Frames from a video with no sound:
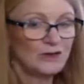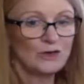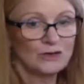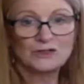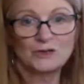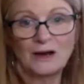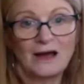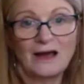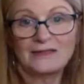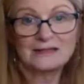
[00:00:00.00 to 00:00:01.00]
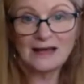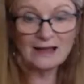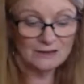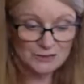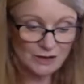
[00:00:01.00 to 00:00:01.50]
you could try the
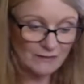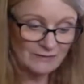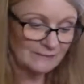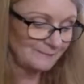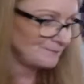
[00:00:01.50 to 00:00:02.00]
Tyler's coffee.